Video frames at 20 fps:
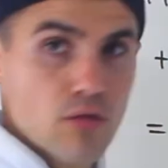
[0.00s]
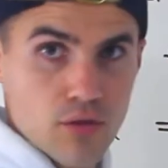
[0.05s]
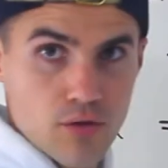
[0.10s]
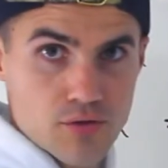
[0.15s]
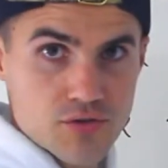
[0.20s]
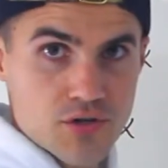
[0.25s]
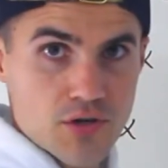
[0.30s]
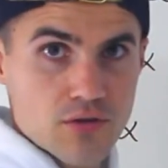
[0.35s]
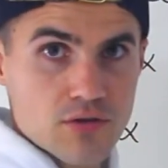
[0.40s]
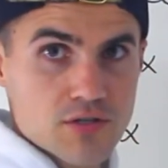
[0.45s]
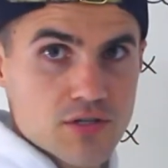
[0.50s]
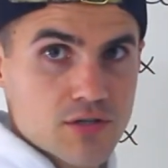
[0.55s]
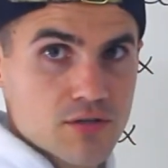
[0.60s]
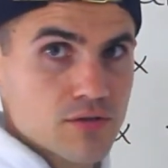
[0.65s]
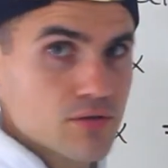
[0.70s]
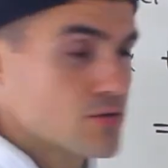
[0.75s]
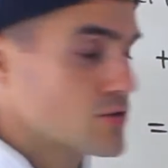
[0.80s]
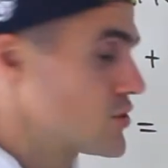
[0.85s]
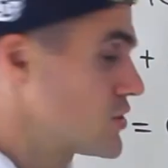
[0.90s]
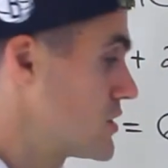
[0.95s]
those are the
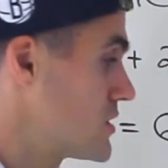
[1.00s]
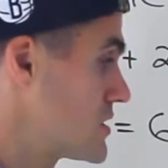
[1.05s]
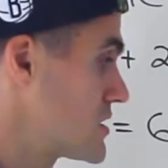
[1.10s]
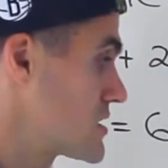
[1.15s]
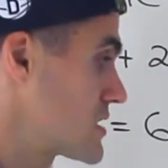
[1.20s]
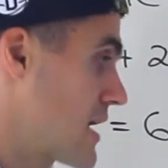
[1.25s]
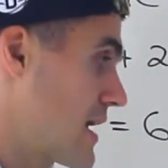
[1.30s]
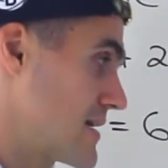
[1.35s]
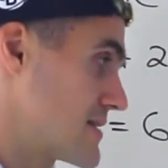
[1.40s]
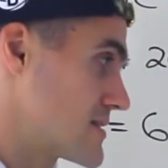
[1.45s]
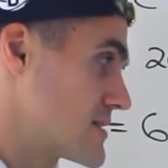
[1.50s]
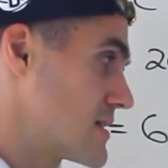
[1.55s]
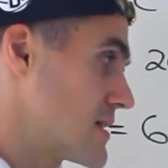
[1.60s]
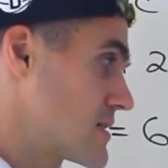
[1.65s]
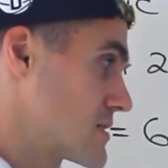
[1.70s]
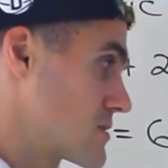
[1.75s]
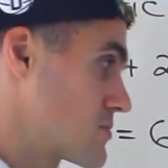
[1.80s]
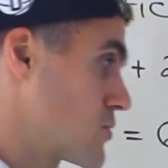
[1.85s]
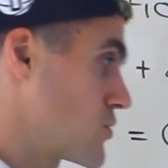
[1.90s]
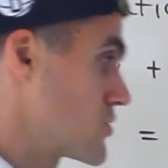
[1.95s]
solutions. As
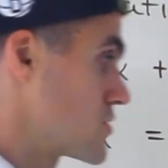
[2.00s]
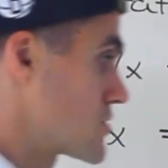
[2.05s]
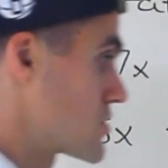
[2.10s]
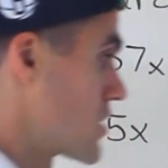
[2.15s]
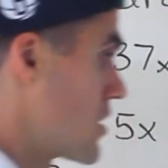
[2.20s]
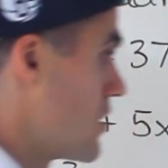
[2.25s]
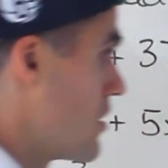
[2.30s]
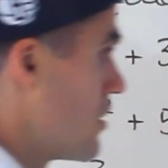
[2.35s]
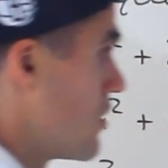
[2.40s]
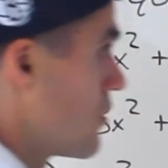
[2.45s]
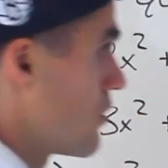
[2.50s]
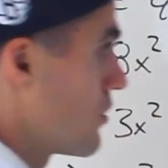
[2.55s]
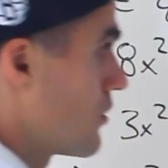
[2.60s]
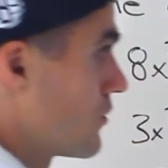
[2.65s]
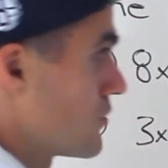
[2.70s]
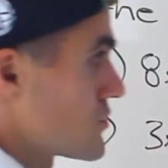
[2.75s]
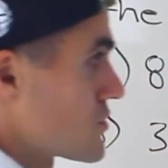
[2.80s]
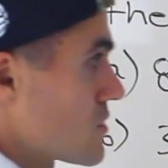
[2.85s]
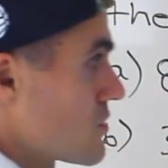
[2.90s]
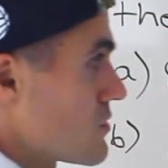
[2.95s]
decimals,
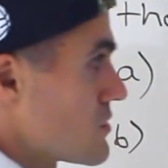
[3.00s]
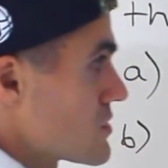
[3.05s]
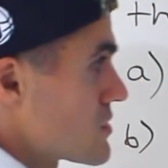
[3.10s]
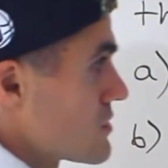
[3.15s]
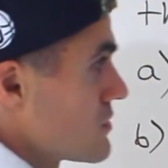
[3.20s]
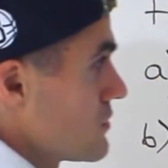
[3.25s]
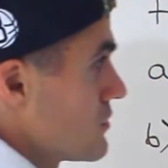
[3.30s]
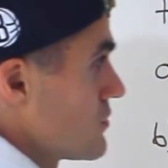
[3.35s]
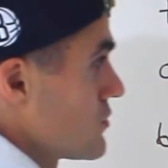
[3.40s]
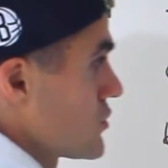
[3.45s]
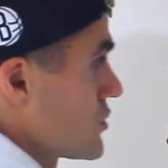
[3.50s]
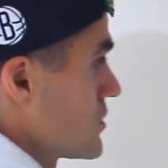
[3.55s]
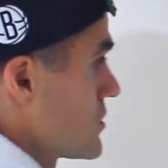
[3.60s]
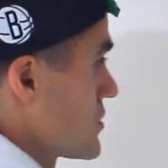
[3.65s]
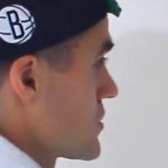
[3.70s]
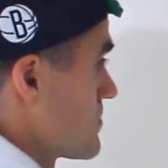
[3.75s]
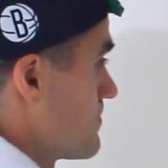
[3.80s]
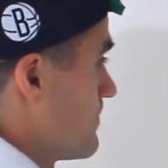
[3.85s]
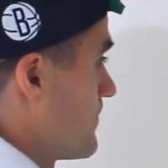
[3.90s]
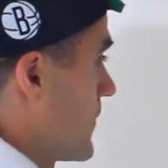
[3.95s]
those are the
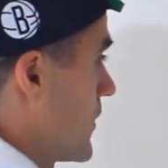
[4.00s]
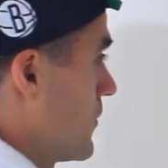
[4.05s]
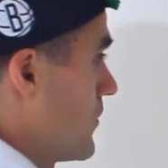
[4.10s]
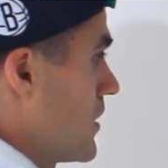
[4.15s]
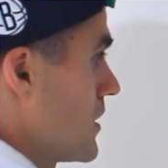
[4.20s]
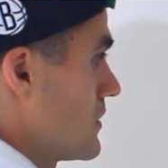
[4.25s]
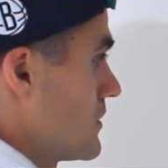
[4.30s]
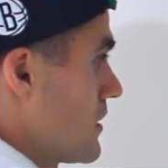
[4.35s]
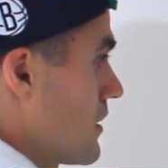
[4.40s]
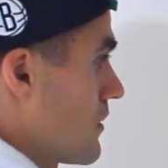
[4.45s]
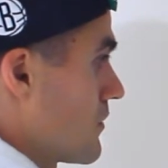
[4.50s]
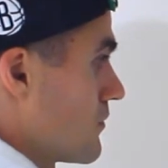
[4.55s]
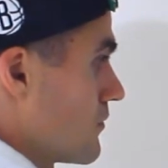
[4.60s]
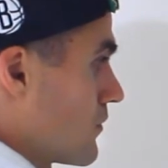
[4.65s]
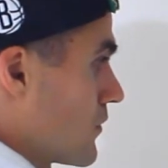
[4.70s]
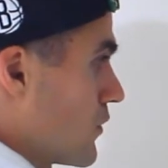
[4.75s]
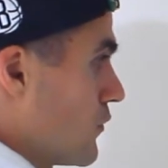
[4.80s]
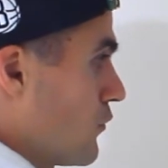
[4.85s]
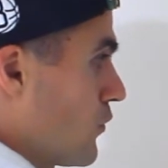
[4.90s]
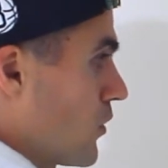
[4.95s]
solutions right there
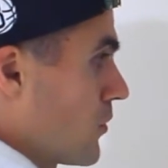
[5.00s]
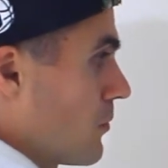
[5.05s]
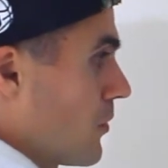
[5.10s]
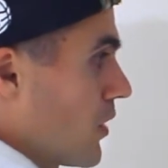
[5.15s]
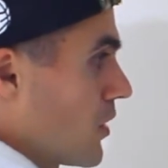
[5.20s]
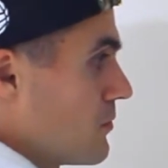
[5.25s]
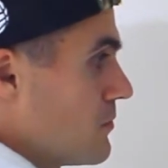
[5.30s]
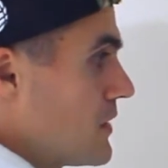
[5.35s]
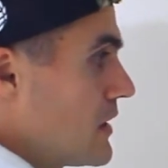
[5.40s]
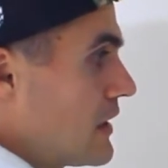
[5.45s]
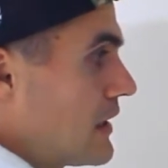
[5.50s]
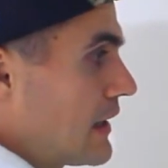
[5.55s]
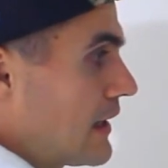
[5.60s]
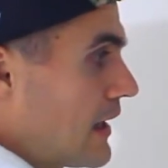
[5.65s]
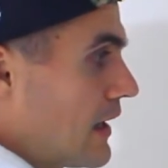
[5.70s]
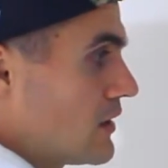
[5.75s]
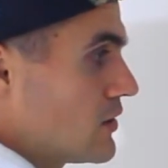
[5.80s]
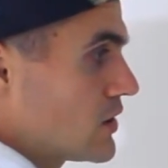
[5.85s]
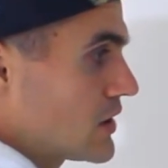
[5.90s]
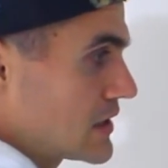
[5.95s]
for part B. And
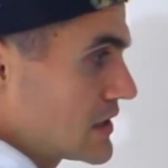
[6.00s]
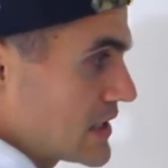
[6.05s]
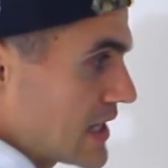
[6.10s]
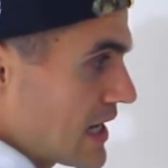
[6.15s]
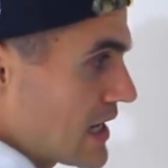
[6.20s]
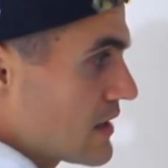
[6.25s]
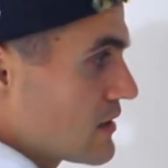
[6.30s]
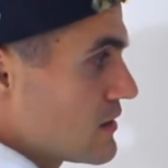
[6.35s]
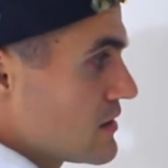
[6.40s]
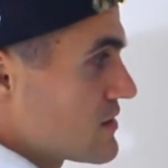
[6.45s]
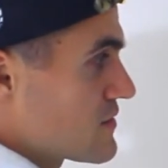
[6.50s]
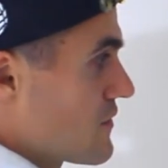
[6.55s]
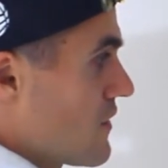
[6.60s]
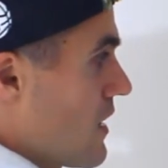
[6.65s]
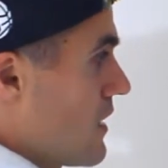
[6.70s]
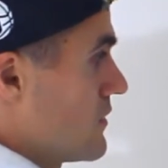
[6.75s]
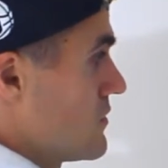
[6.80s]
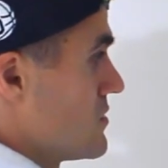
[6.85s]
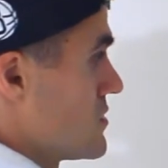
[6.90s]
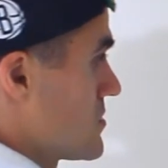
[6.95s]
again, you could take these
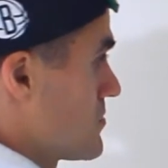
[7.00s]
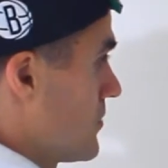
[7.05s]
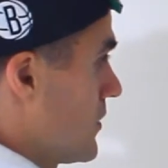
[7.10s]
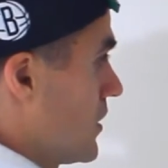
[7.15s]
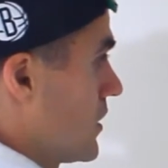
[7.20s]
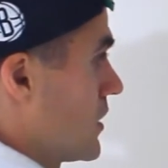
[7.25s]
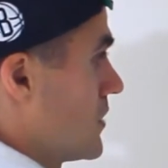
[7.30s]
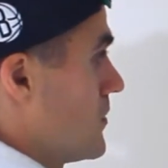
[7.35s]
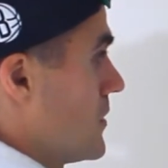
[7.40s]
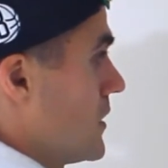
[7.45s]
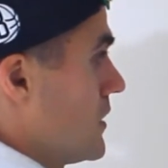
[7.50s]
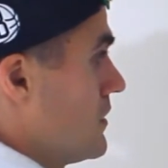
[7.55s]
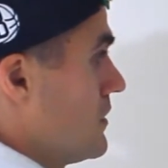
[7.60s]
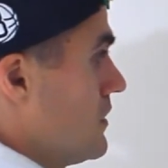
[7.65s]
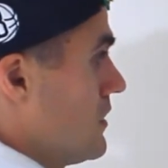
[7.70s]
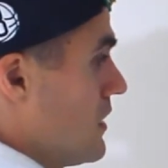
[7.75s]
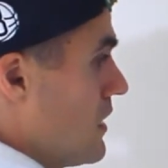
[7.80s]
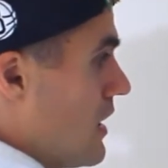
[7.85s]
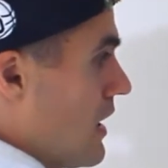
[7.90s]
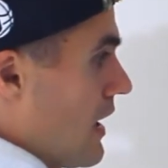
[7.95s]
values, plug them in,
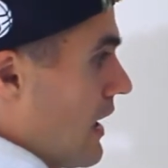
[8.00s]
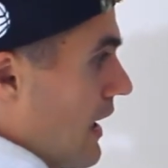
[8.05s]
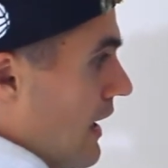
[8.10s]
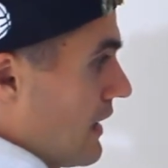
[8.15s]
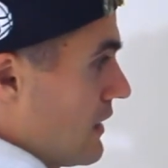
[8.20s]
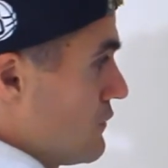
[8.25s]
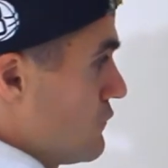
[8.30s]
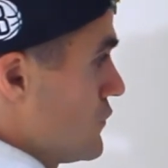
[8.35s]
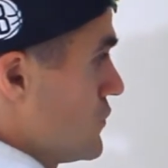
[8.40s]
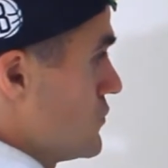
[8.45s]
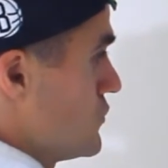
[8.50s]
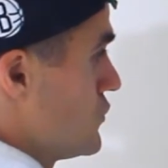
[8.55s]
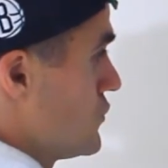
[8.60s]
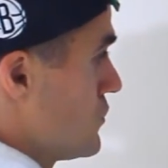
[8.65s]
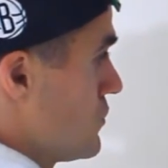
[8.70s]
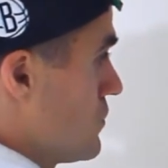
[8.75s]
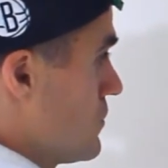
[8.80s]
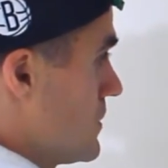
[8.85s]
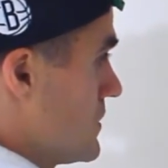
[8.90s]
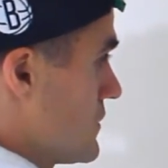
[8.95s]
and if you
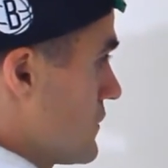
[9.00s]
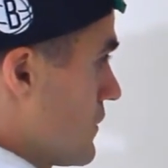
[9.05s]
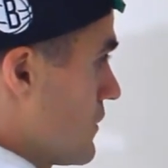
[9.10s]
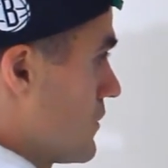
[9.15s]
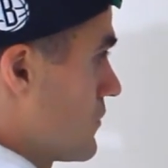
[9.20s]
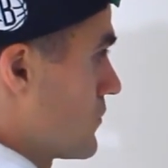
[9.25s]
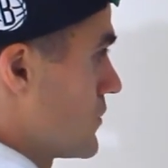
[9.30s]
do into the